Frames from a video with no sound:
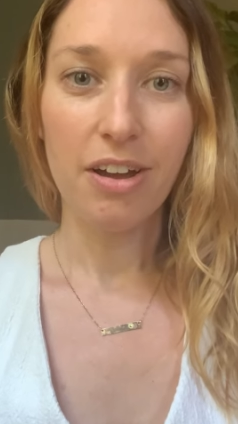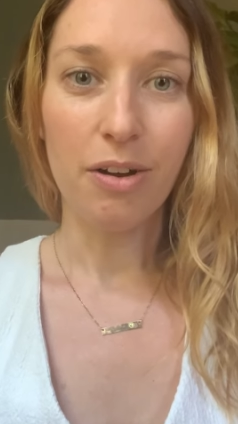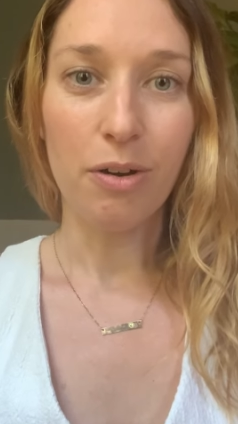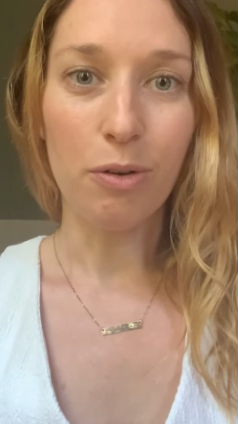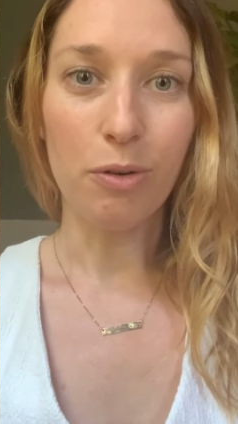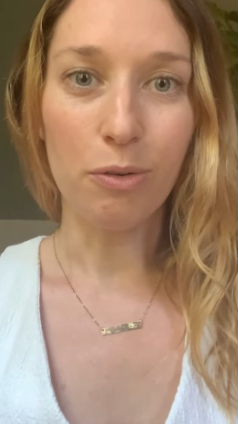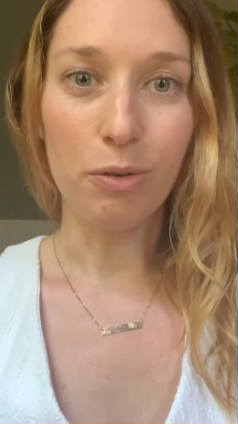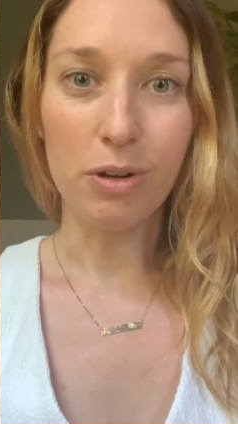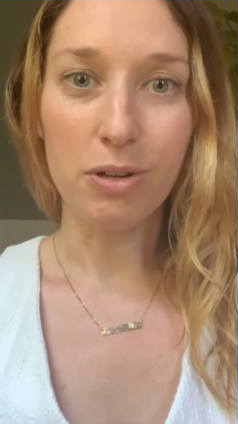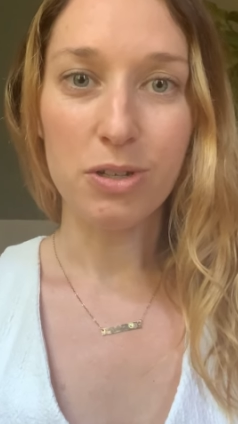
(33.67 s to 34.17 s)

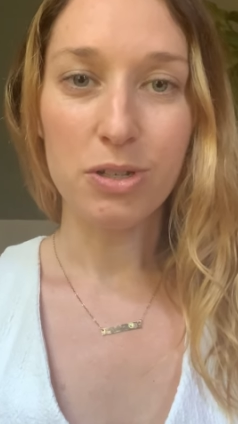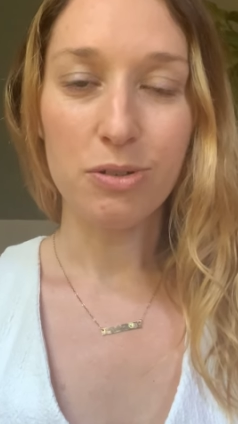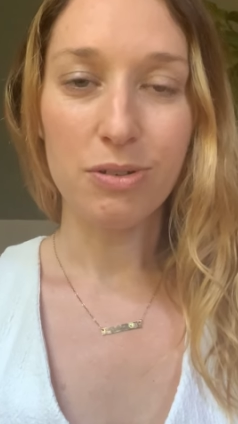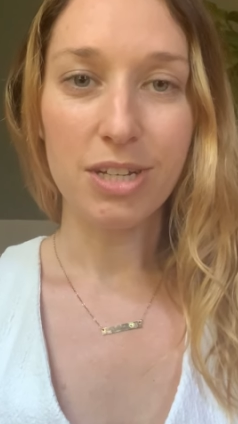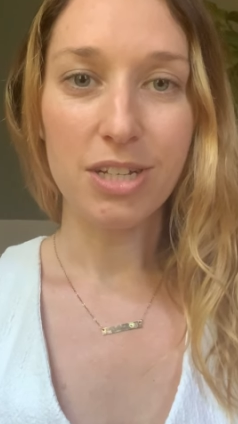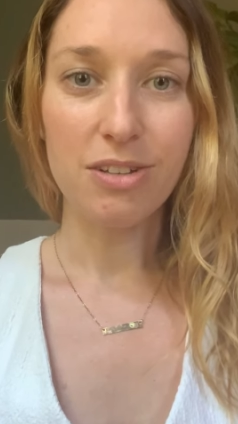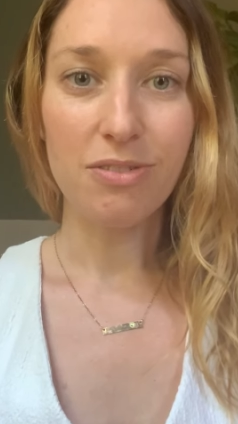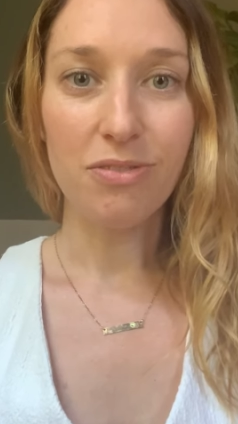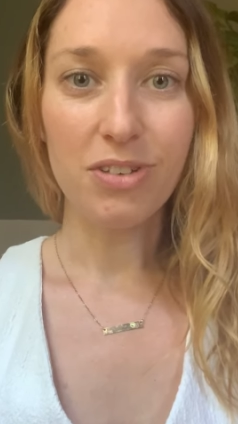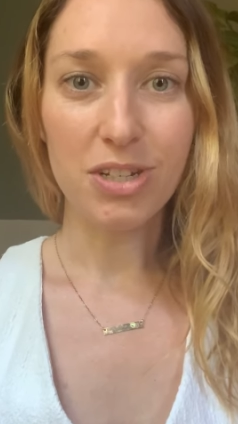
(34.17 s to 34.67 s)
or do
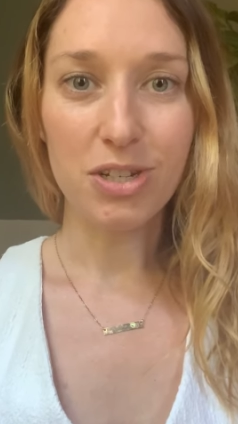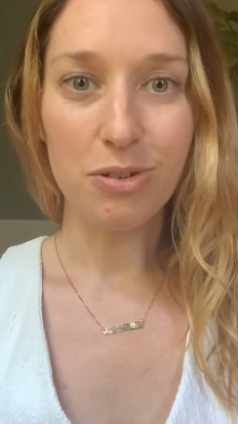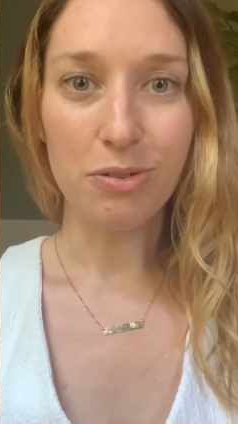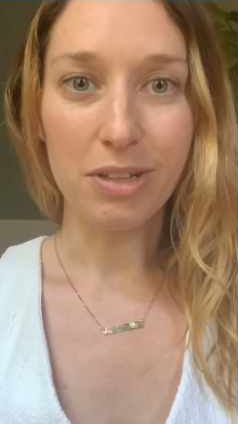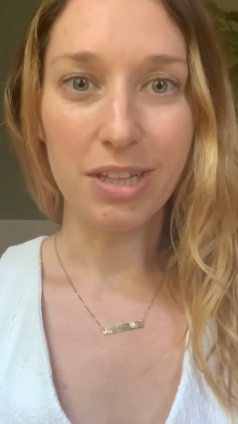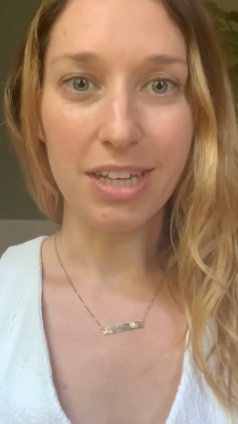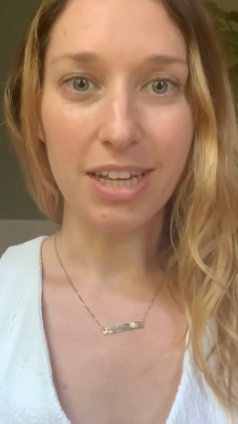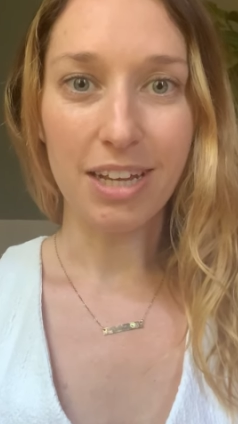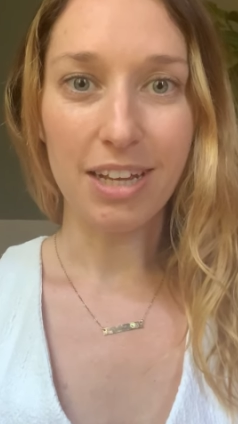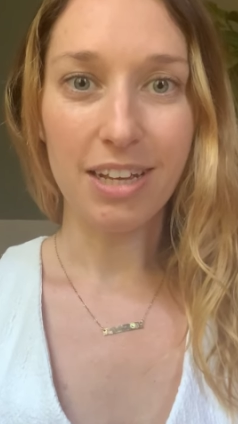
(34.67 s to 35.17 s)

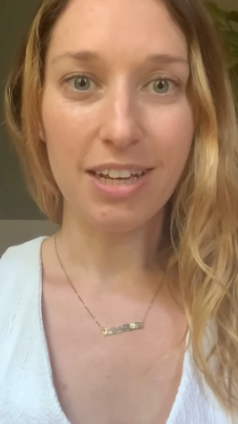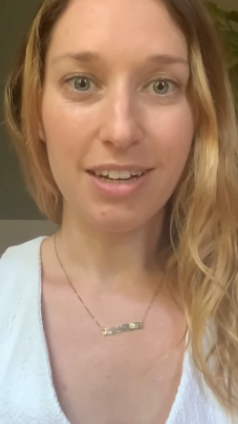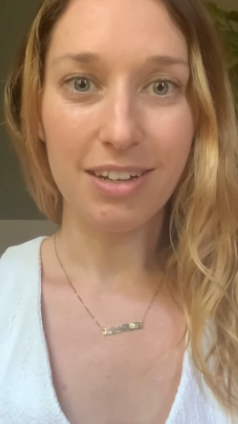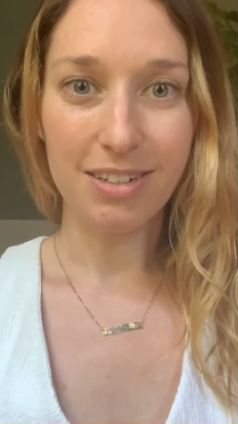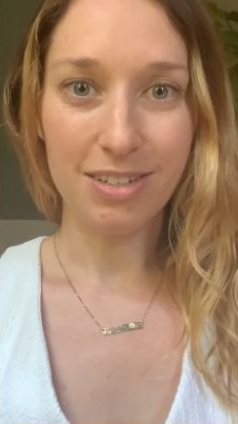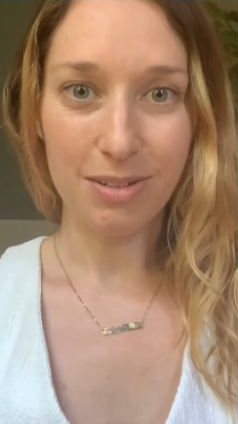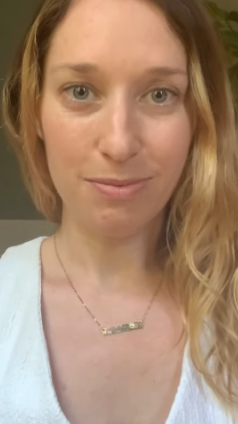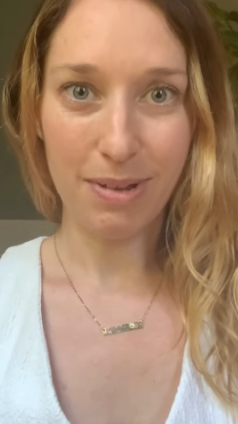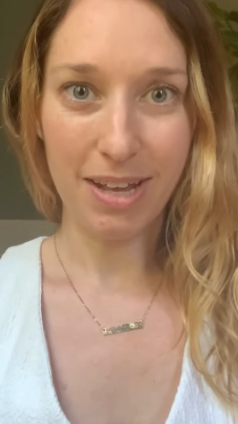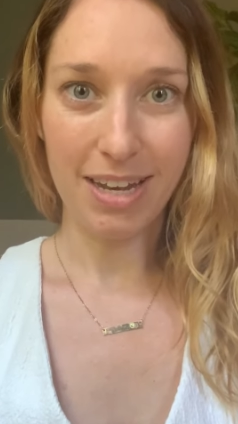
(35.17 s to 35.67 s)
individually
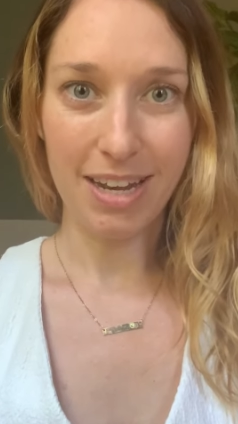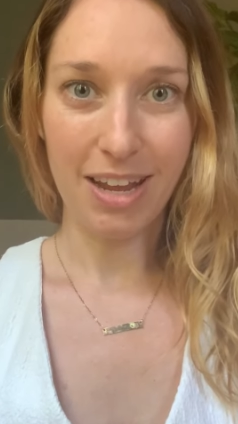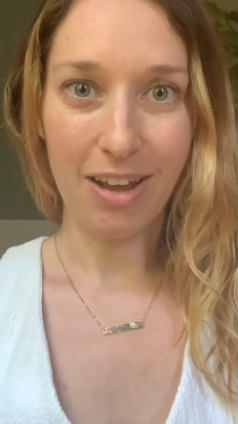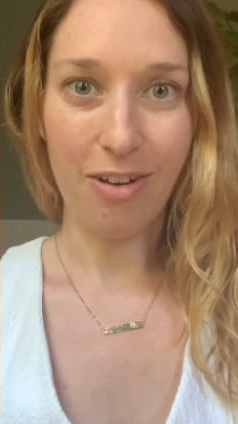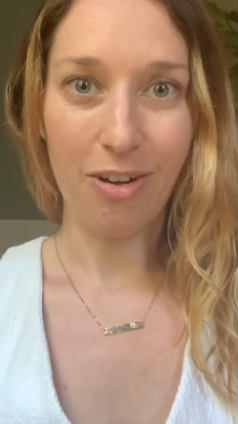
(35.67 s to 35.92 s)
depending